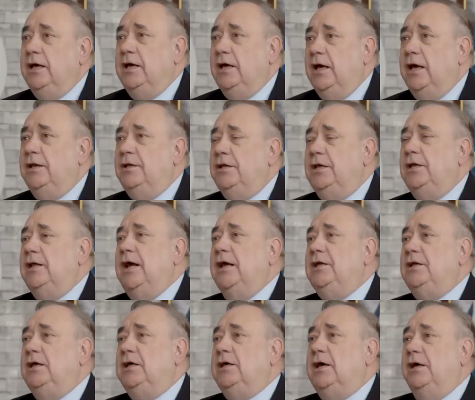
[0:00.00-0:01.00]
in the
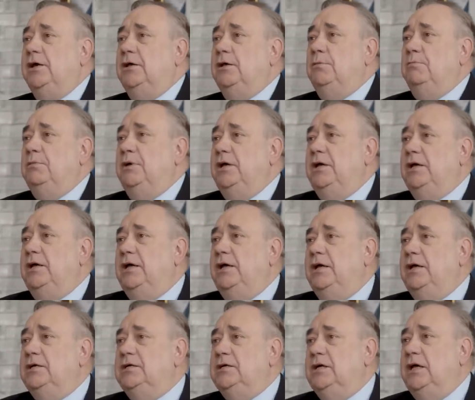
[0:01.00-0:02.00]
United Kingdom
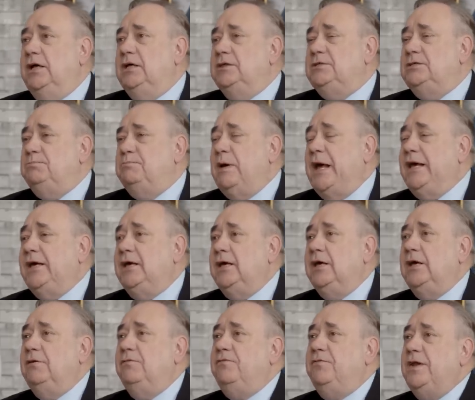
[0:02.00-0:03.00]
is
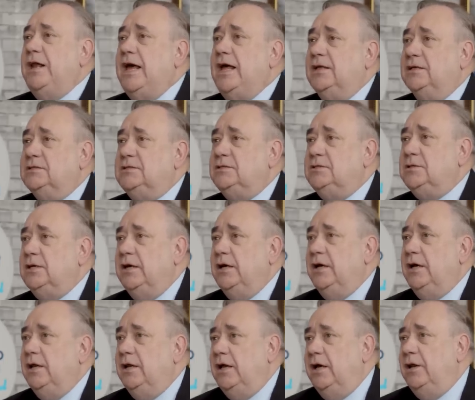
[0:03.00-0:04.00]
banking and finance,
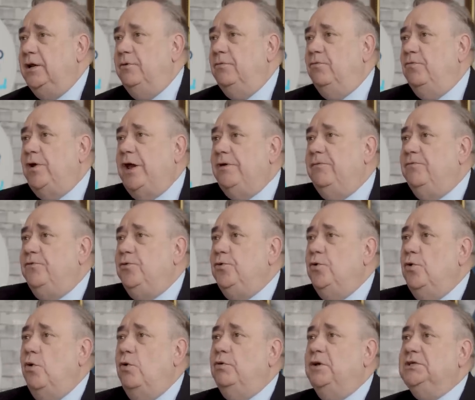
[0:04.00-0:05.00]
and right
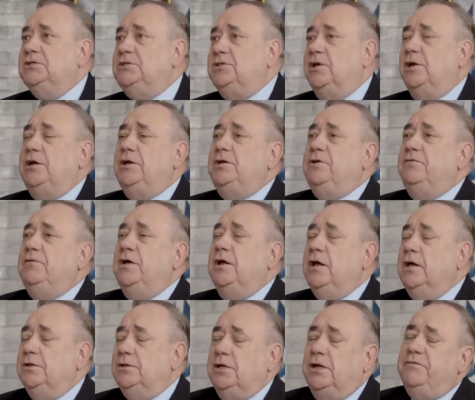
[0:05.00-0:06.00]
through all its
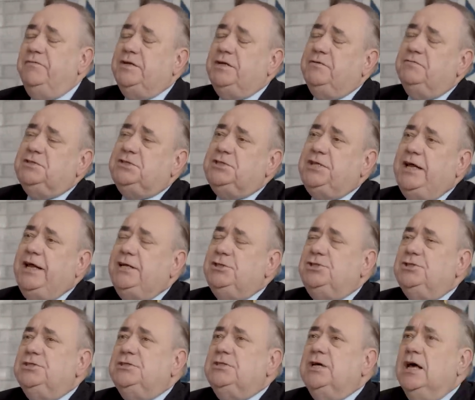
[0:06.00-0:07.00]
derivative
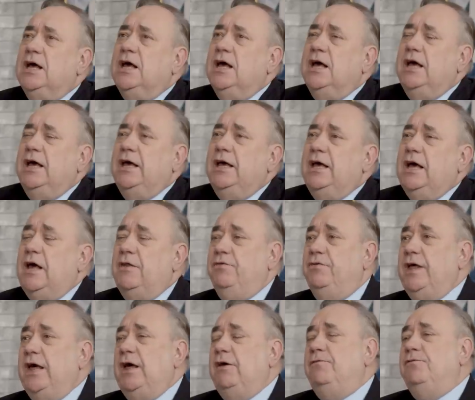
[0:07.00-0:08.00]
stages.
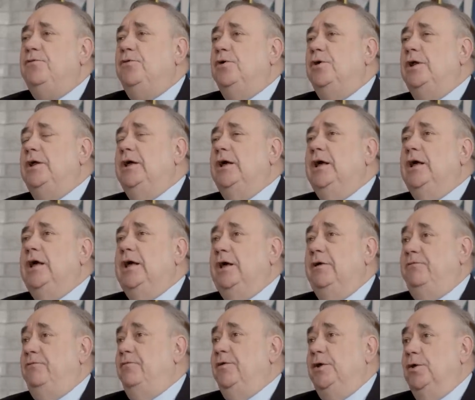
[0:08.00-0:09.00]
And therefore,
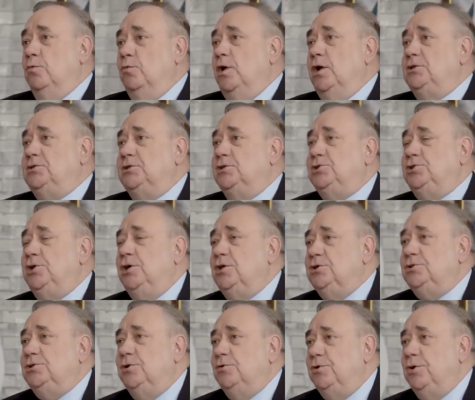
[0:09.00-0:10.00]
if, in the words of
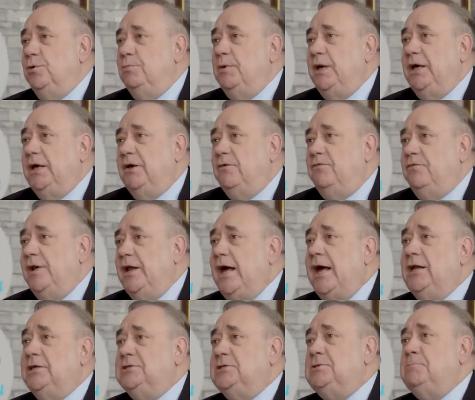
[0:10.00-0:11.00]
Churchill, you make
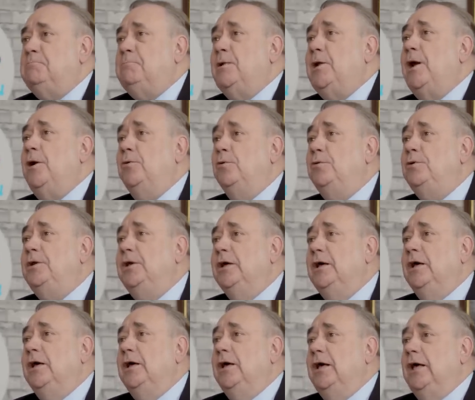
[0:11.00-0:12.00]
finance proud,
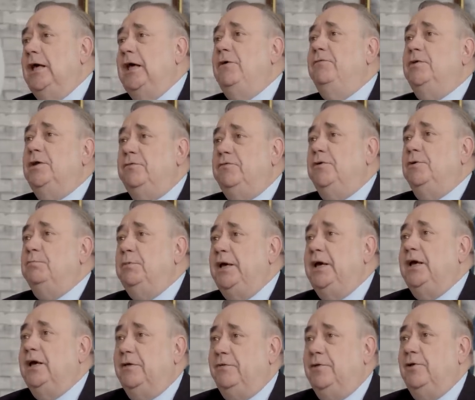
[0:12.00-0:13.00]
even if you
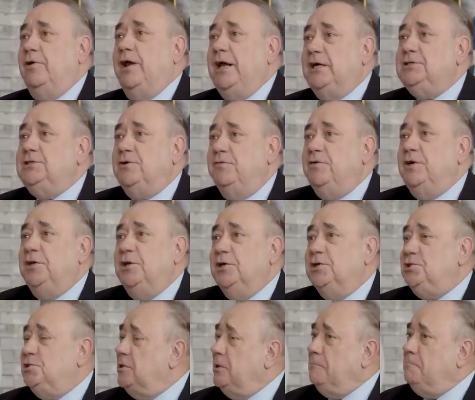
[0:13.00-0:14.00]
make the rest of
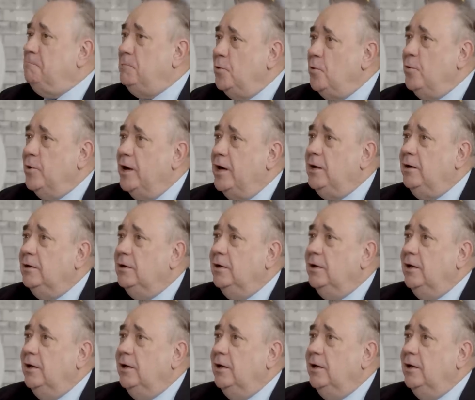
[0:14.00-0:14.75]
industry poor,